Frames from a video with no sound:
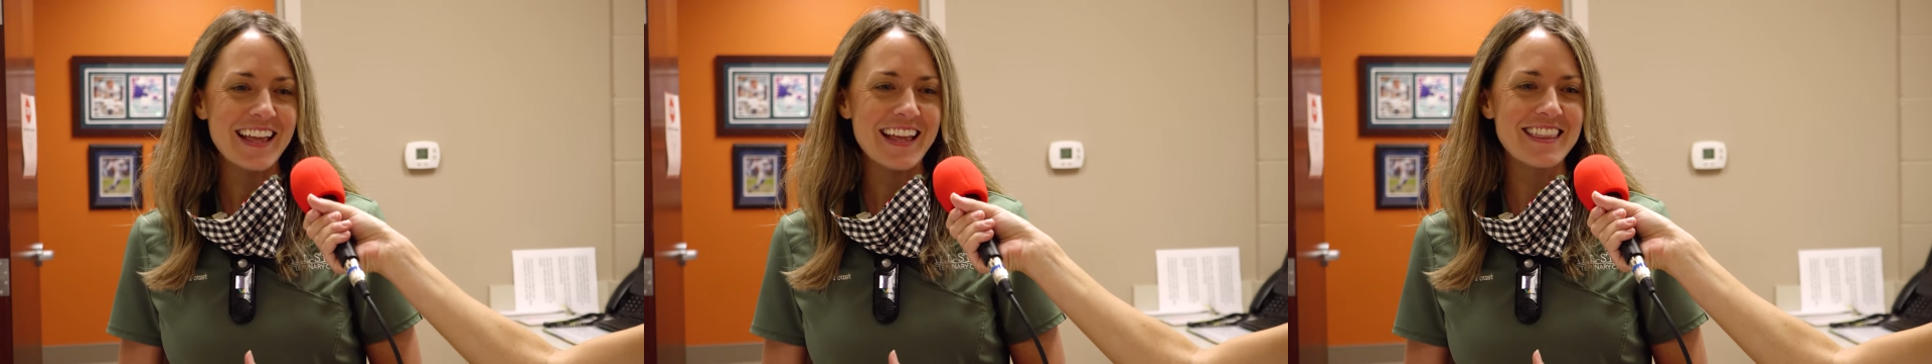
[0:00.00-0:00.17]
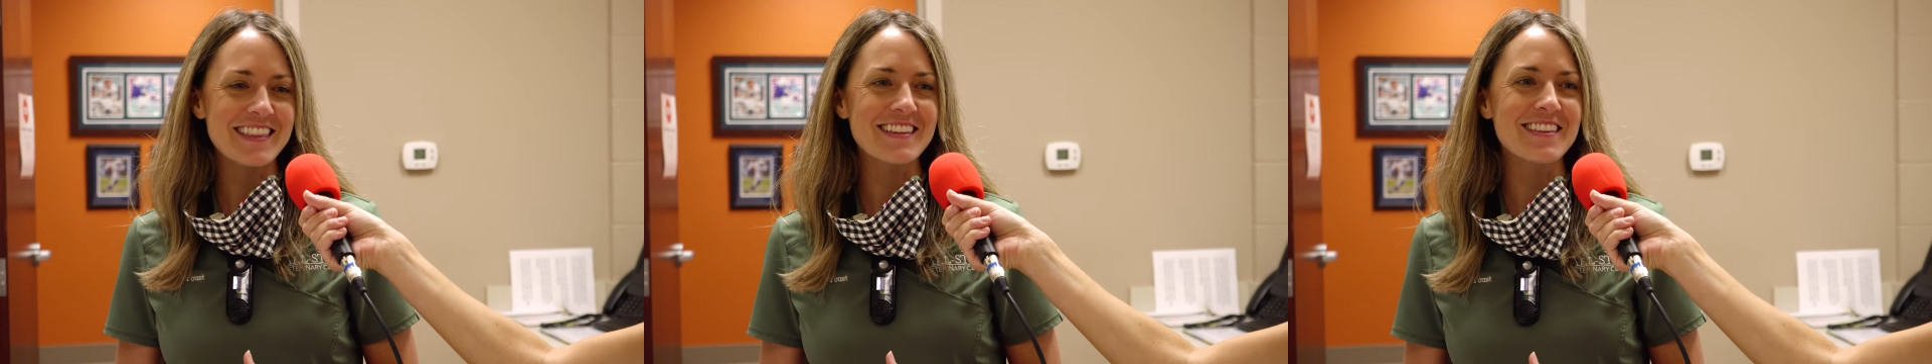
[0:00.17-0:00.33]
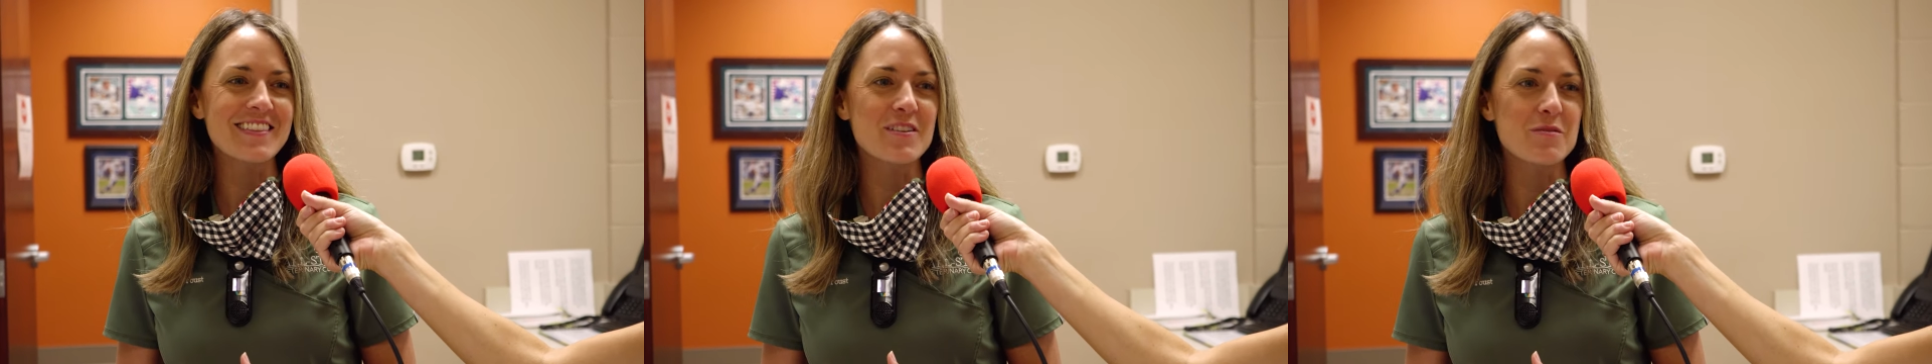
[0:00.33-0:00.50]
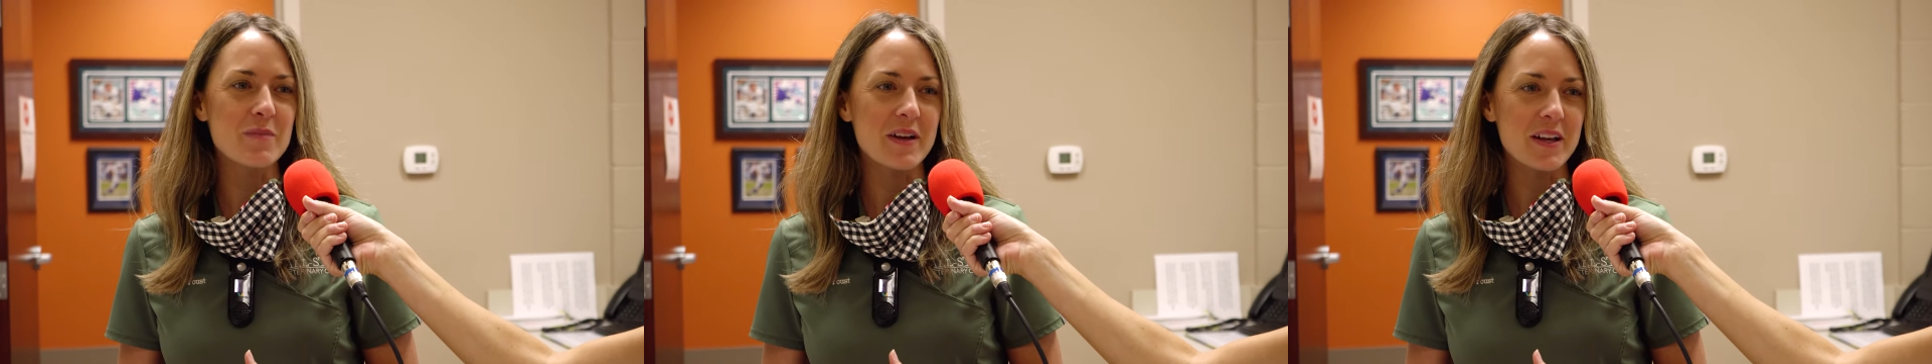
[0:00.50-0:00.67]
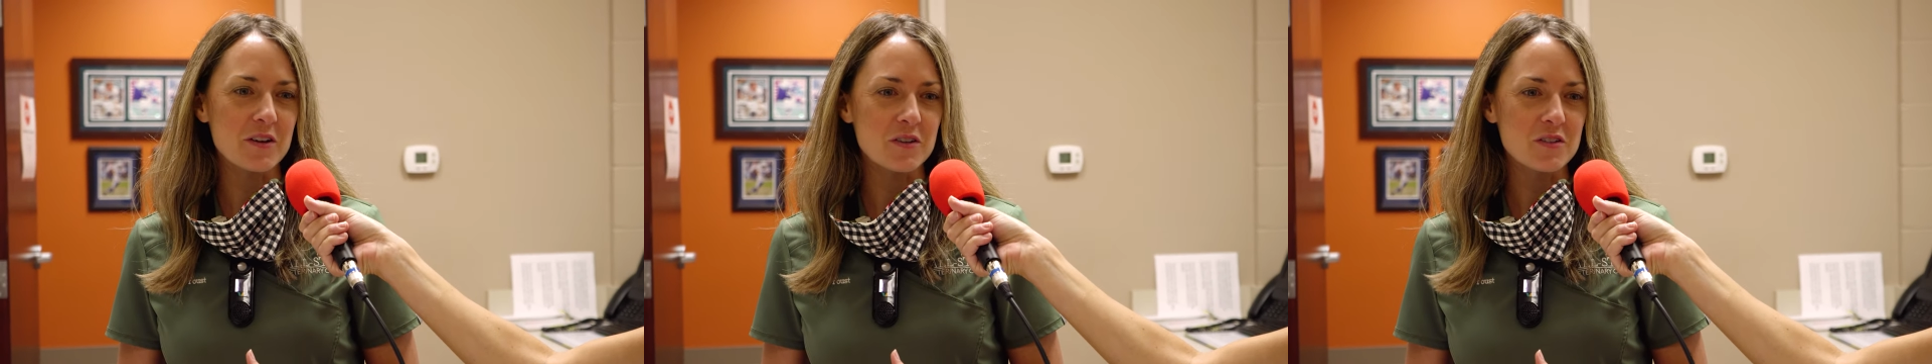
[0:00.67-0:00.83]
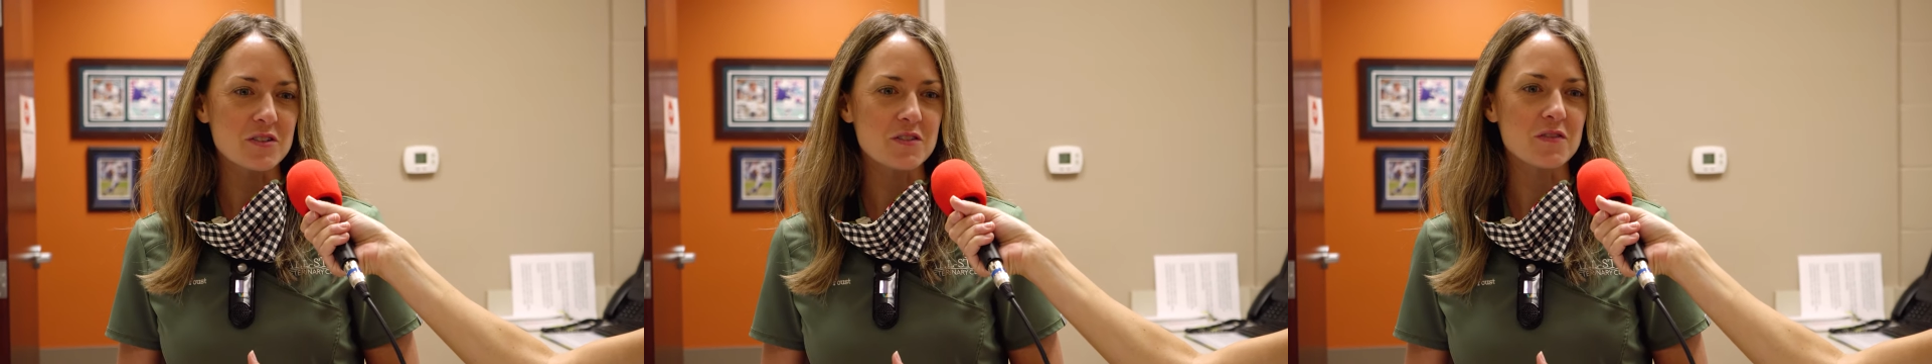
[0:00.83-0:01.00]
then the
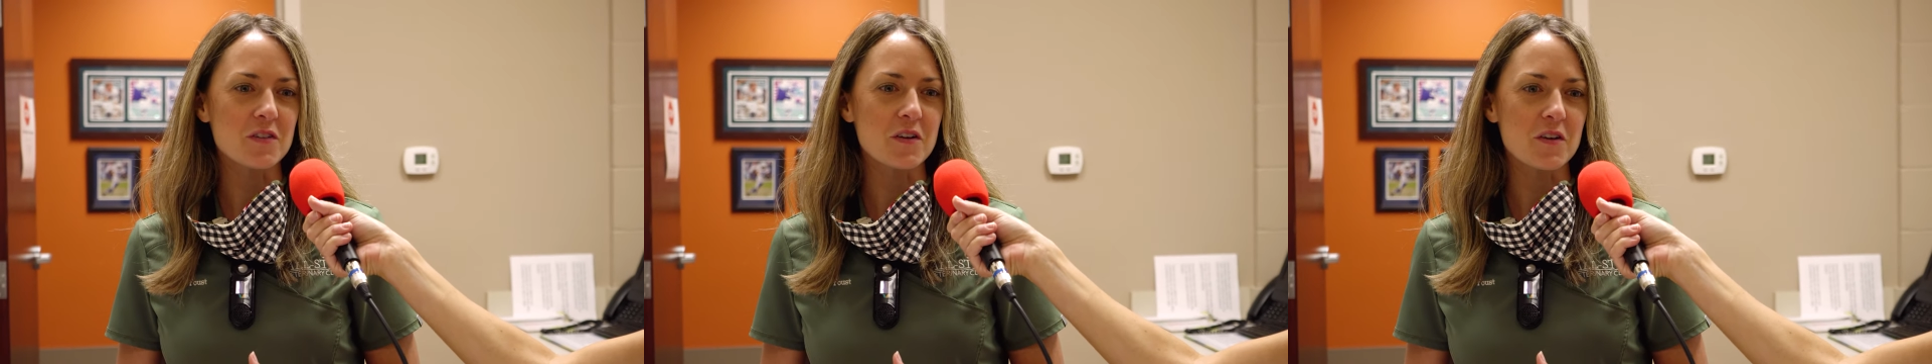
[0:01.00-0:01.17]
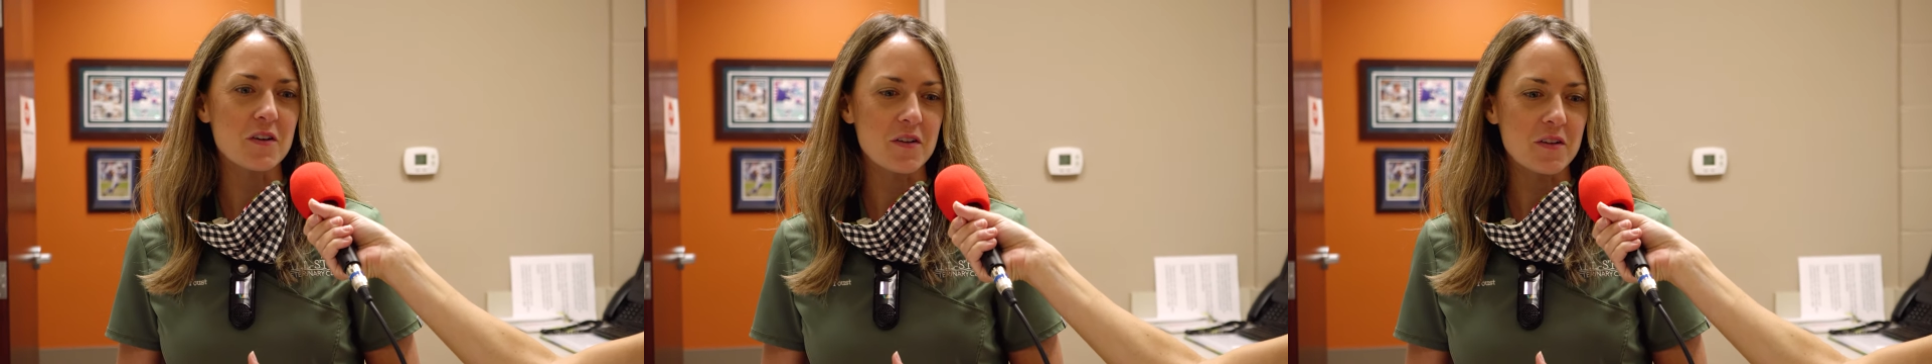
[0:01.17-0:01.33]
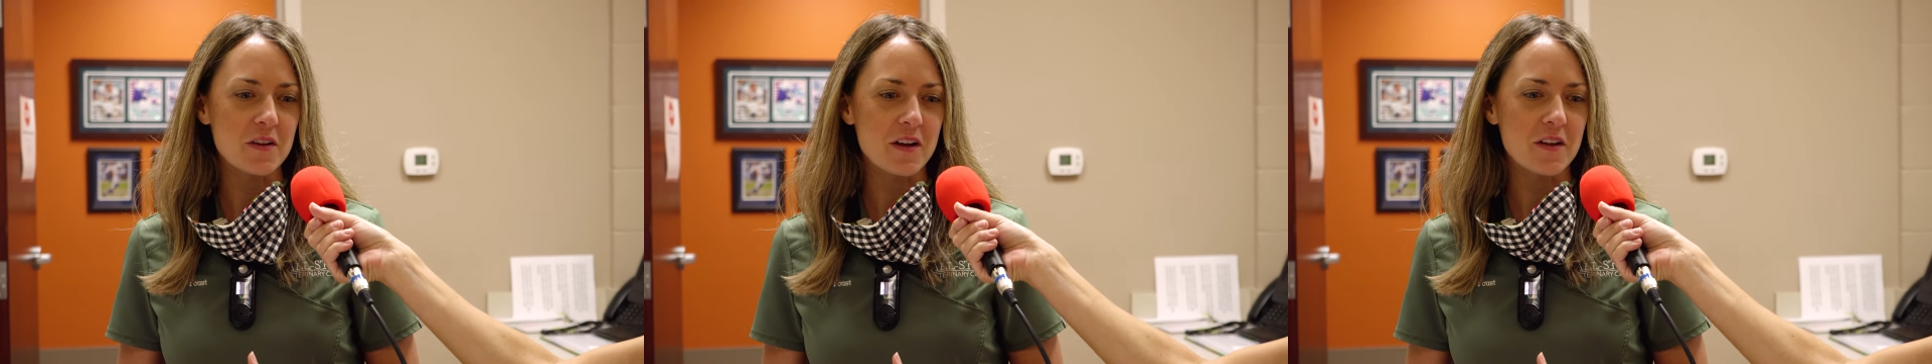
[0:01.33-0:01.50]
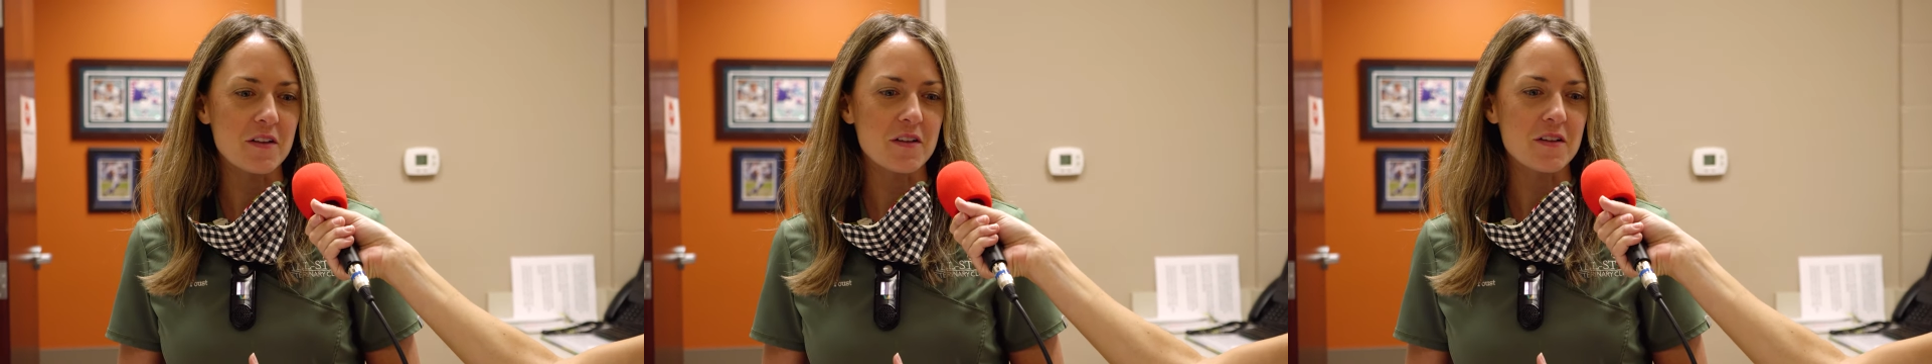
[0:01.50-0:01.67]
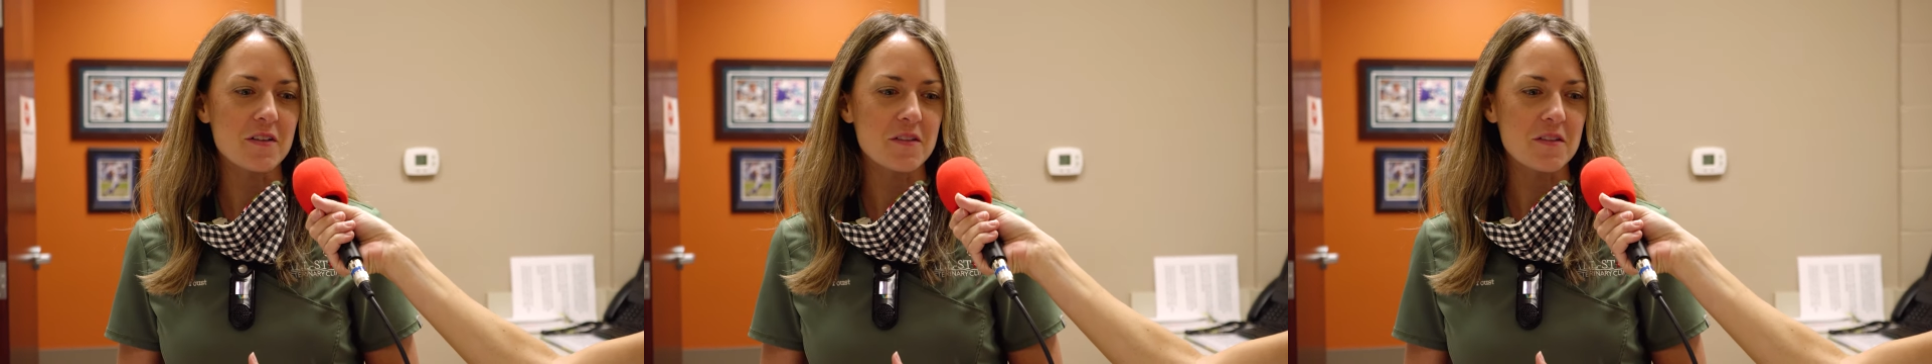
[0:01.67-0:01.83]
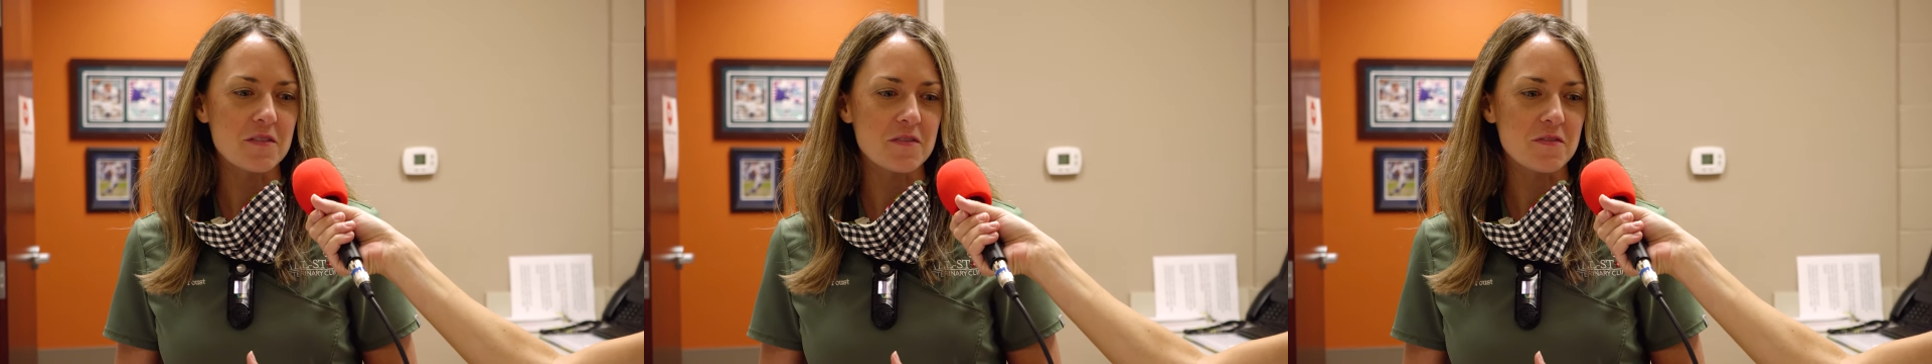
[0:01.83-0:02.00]
males
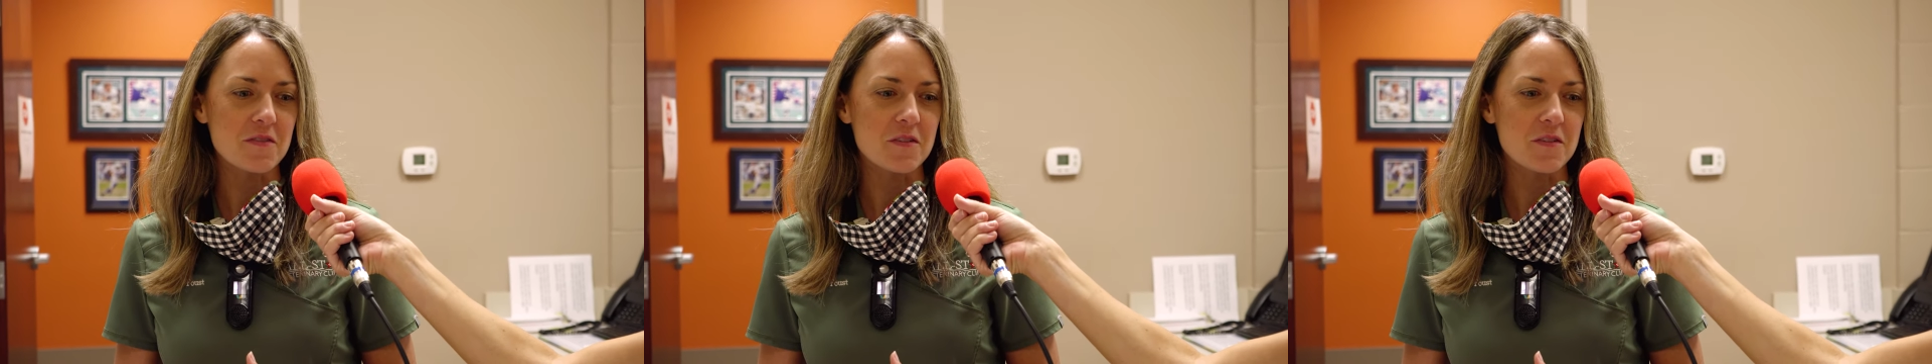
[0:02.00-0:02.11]
for